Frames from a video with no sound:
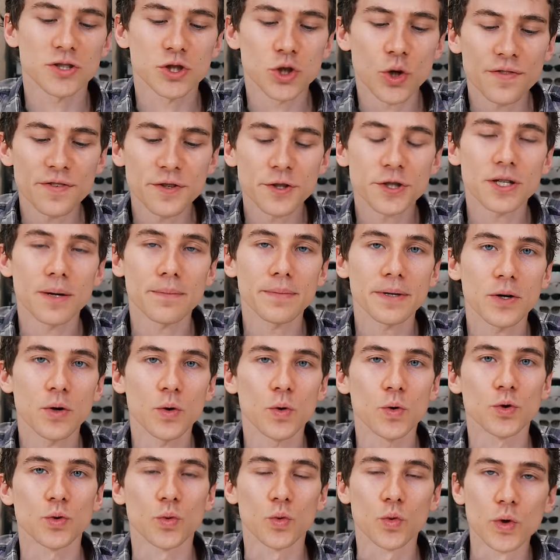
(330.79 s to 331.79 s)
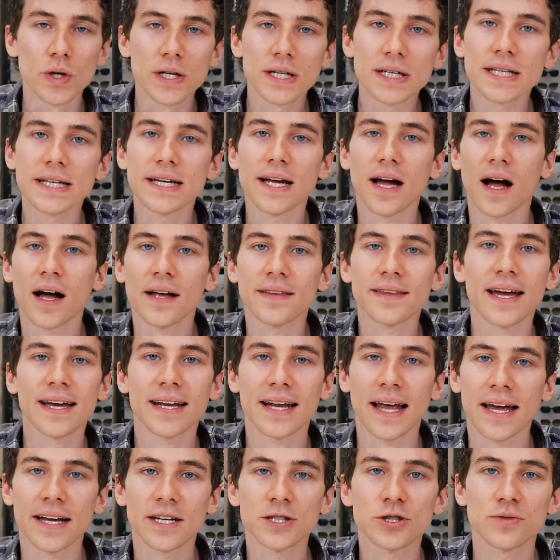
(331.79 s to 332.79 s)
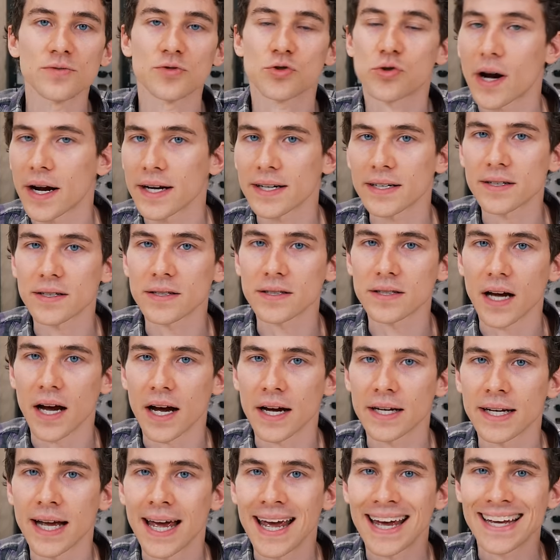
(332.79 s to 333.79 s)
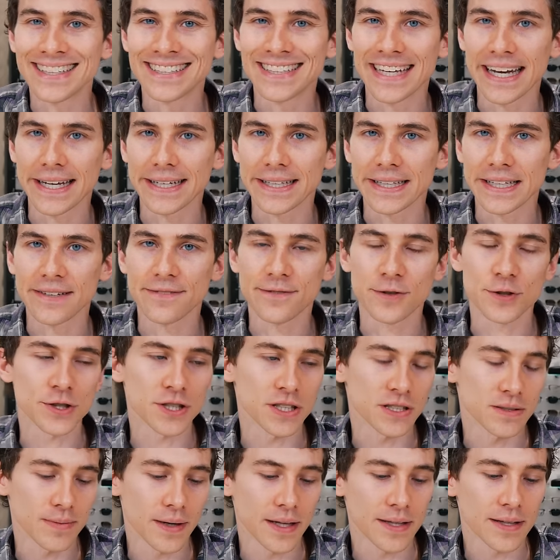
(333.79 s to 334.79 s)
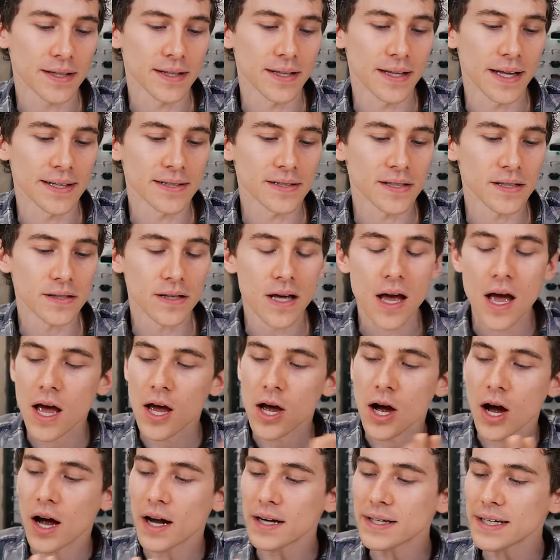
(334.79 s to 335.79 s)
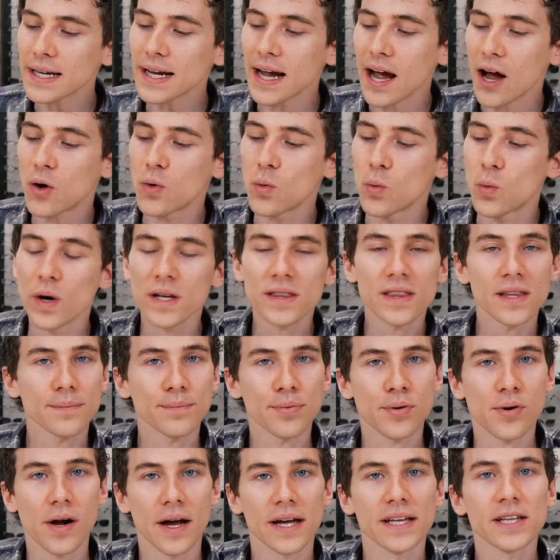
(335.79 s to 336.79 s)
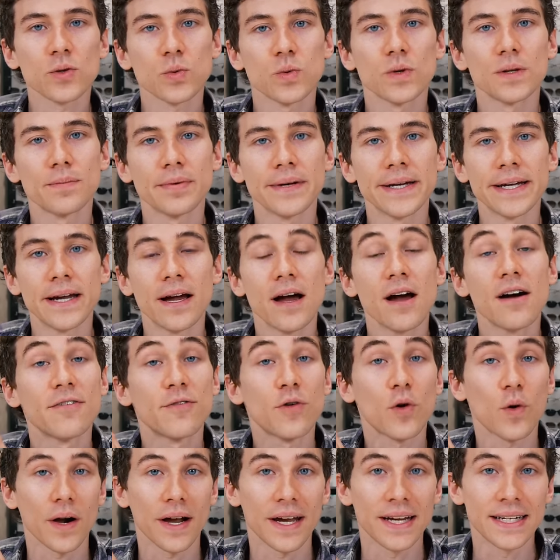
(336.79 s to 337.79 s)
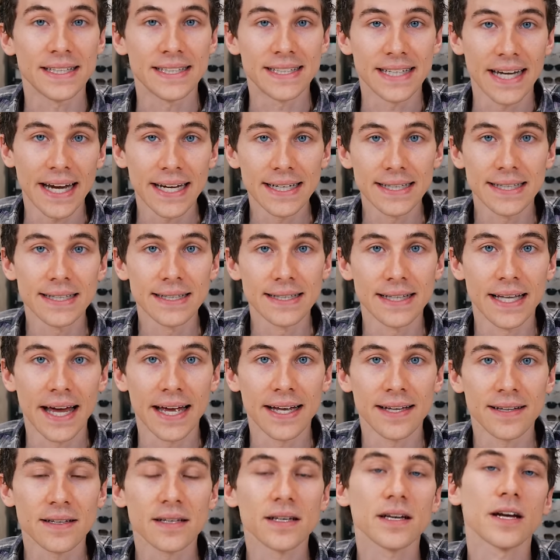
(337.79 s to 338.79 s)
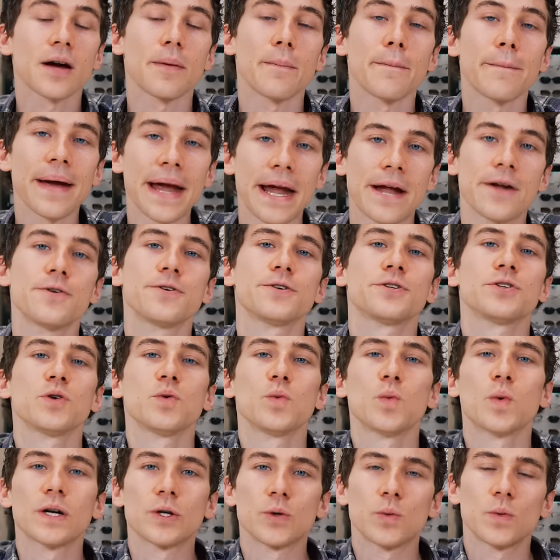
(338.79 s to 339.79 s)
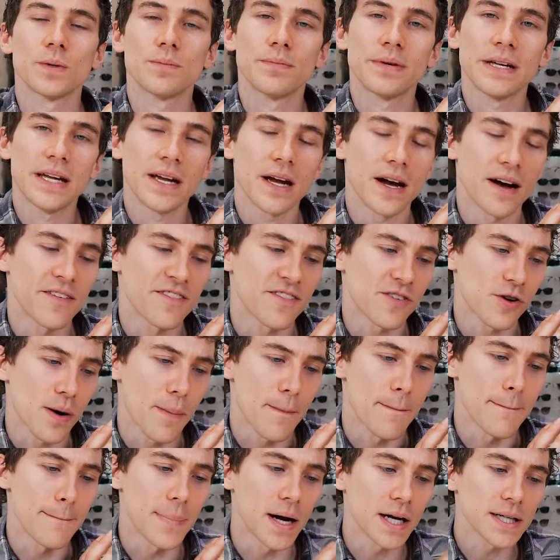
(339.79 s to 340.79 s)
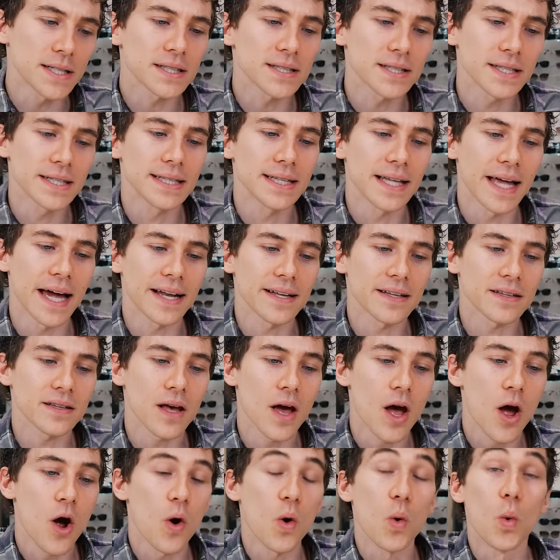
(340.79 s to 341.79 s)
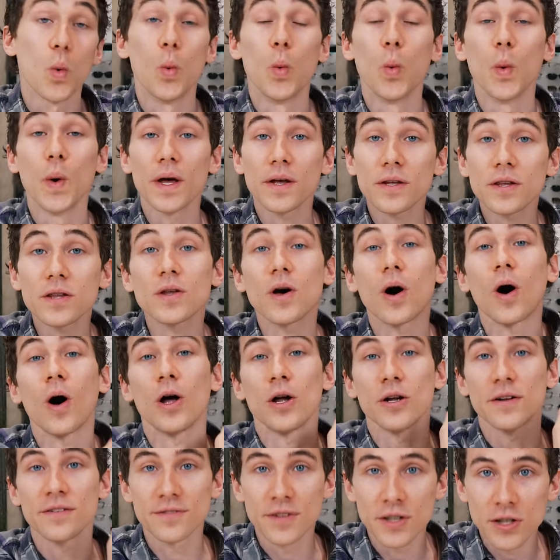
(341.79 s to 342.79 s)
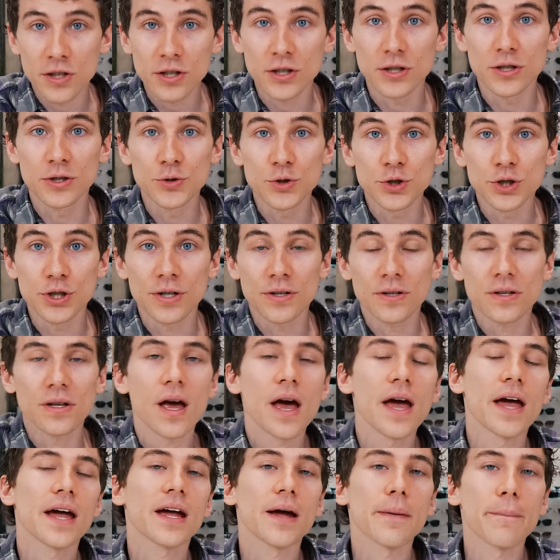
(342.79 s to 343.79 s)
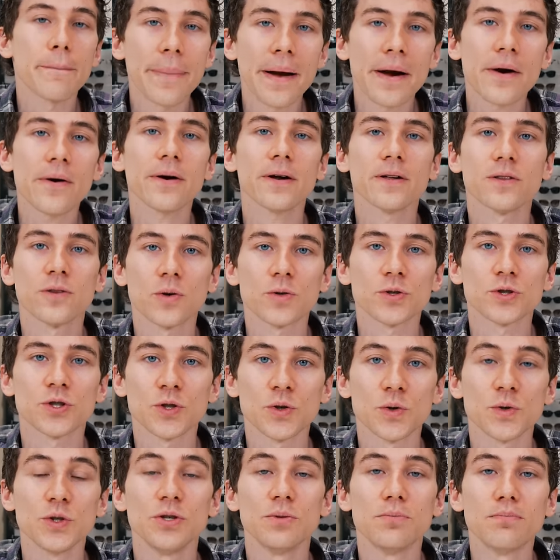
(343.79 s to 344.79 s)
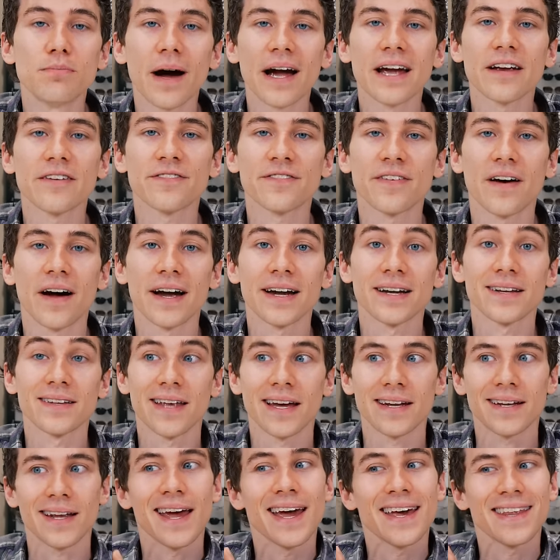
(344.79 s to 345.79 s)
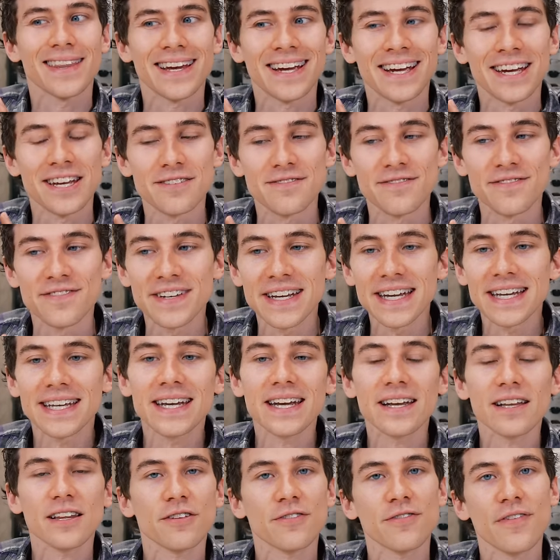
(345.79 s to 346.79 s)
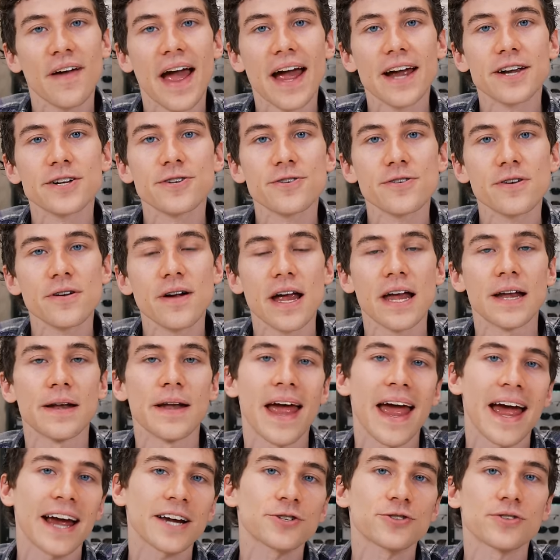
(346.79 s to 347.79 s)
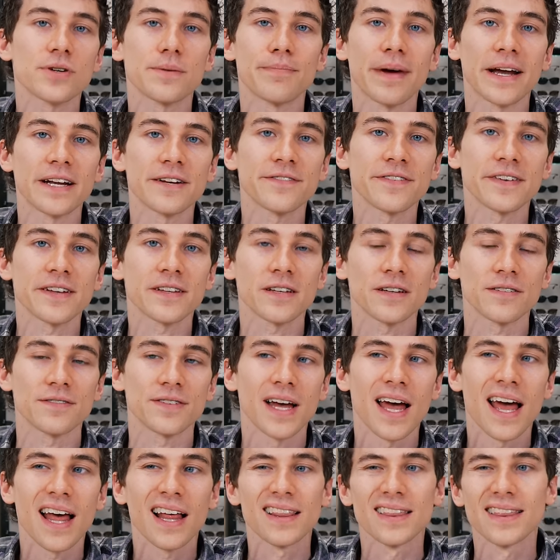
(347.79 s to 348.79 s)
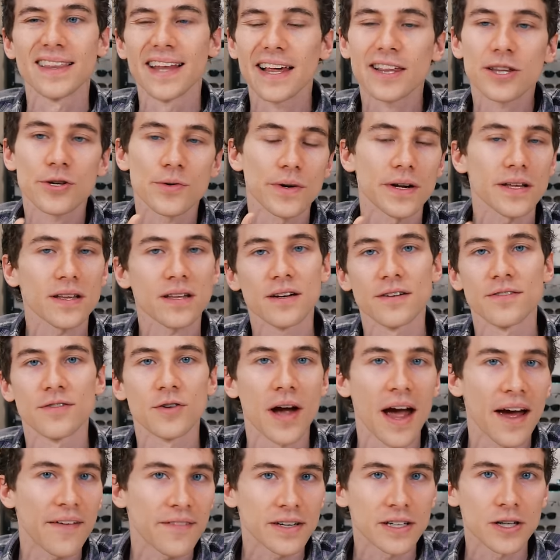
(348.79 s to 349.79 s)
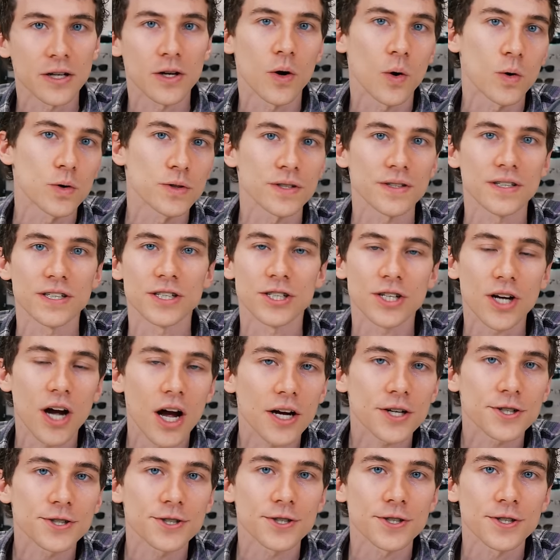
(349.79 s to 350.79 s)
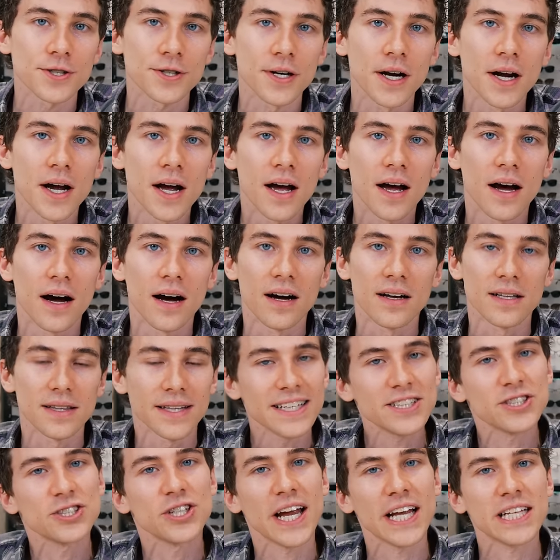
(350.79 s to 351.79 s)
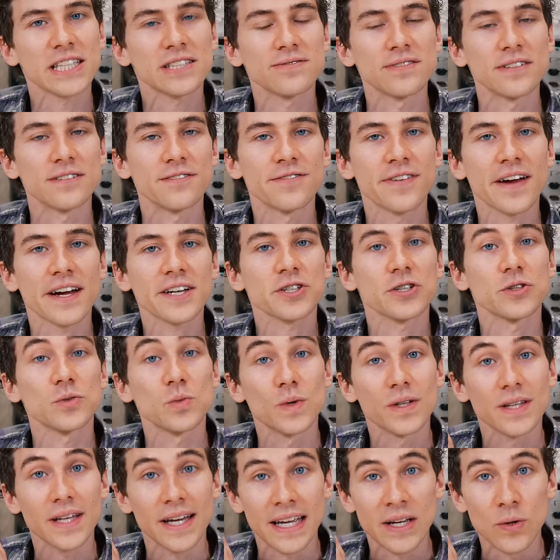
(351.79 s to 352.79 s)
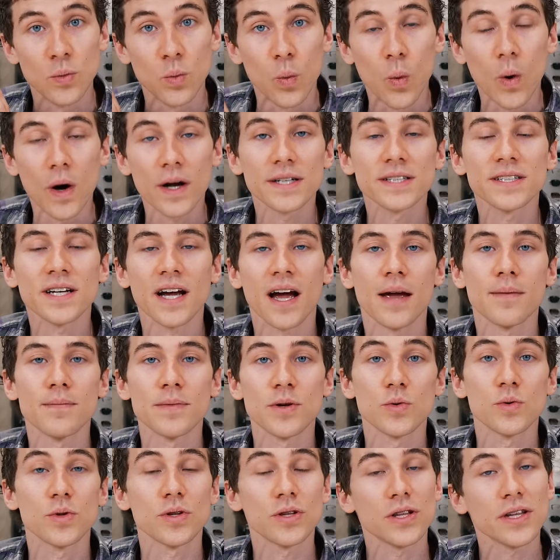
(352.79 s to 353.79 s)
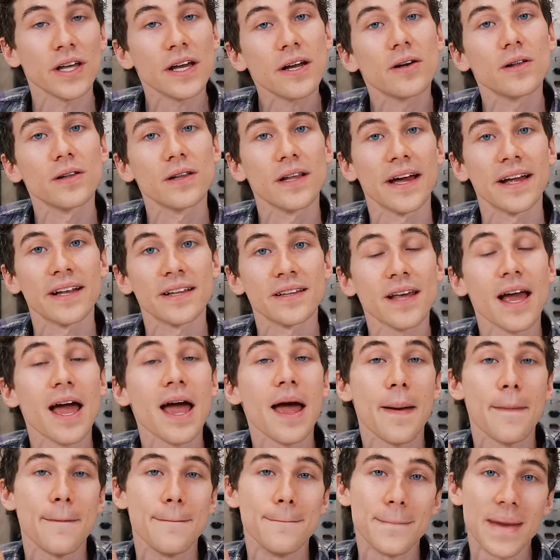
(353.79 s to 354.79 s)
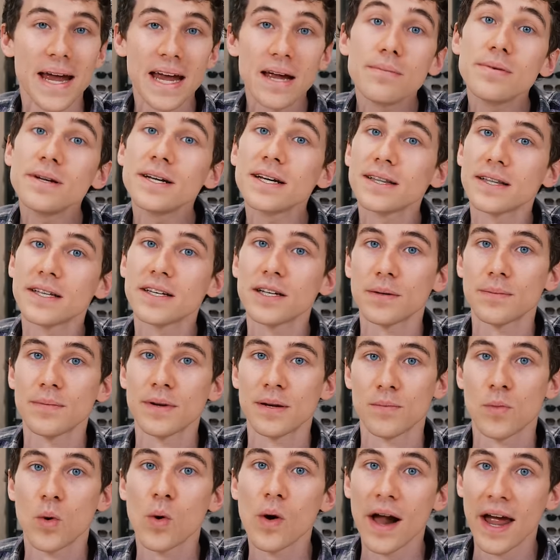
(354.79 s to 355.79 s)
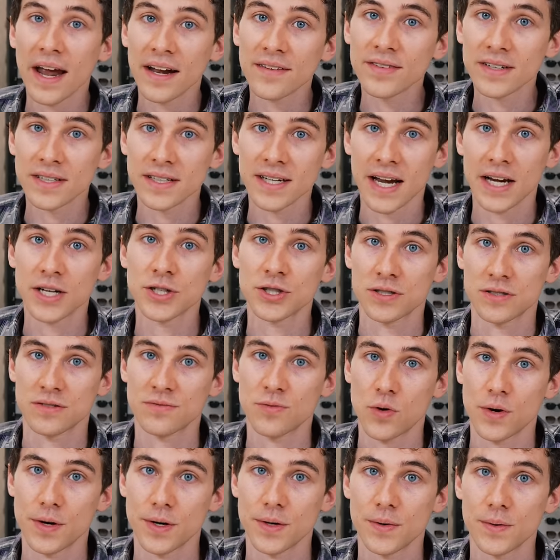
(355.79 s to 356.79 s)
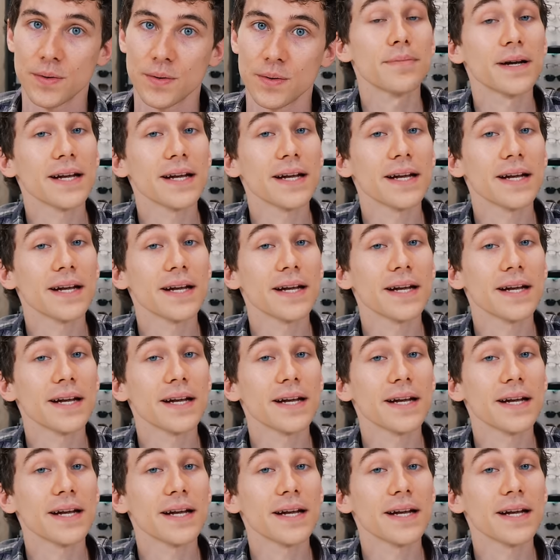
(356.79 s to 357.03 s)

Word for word: So if you're somebody who's really on that edge of trying to decide daily versus monthly lenses, hunting out what the price would be for a daily lens compared to what it would be uh, for a monthly lens with all of the solutions, comparing those two, you might find that the convenience factor and extra benefits of less risk of having to go to the doctor, uh, less chance of infection with a one time use single lens may be a little bit more advantageous for you.